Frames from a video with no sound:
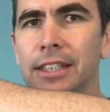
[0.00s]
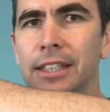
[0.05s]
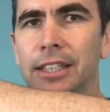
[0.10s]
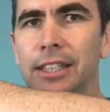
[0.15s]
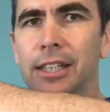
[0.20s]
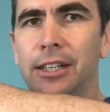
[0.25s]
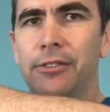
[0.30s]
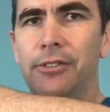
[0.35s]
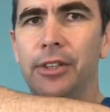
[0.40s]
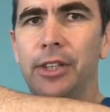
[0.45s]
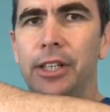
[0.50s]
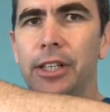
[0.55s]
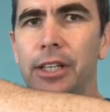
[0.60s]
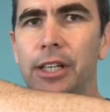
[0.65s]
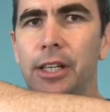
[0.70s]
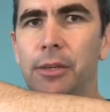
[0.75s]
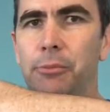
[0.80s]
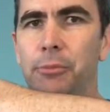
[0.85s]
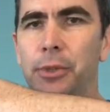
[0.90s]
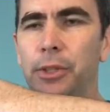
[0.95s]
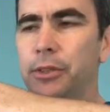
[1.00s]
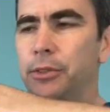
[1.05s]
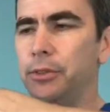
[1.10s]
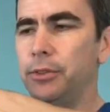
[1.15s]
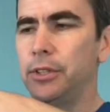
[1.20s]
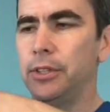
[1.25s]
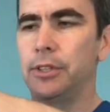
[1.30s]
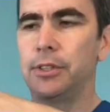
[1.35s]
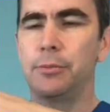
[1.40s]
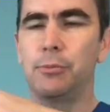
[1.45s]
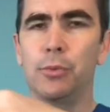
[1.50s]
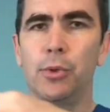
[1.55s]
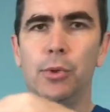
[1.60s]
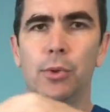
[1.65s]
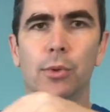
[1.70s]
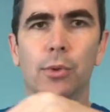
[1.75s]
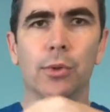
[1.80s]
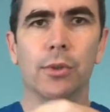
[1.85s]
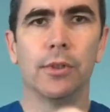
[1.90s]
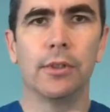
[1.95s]
covering it up, but you just
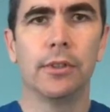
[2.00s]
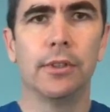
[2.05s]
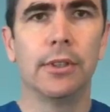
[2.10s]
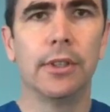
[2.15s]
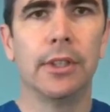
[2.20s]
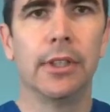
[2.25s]
pull